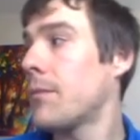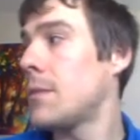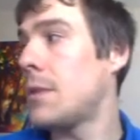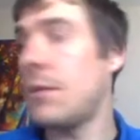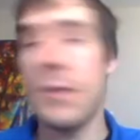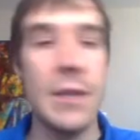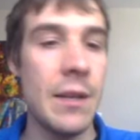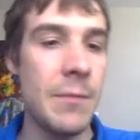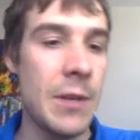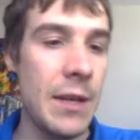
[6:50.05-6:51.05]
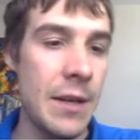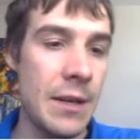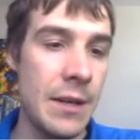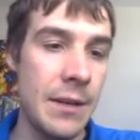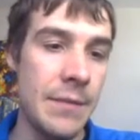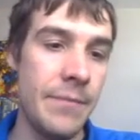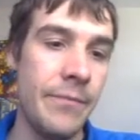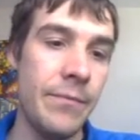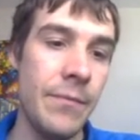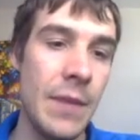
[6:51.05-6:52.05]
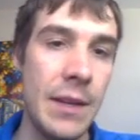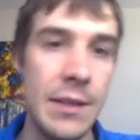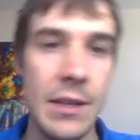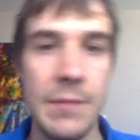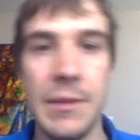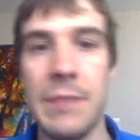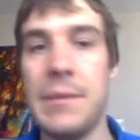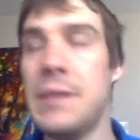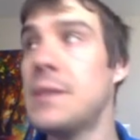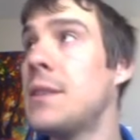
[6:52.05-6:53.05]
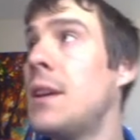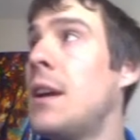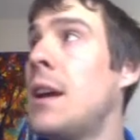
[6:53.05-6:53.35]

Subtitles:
So we're talking about isotopic abundance.